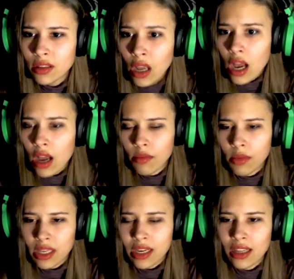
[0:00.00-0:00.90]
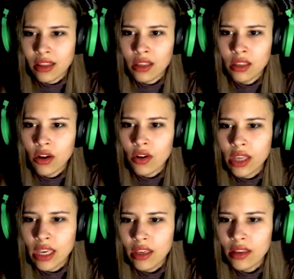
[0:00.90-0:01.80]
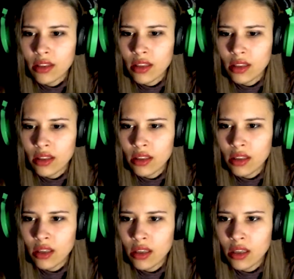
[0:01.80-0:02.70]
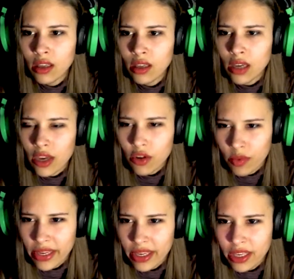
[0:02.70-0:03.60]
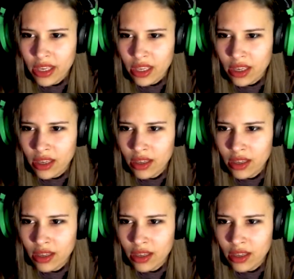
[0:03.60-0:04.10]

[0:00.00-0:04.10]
Oh, my God. Okay. Are you blinking?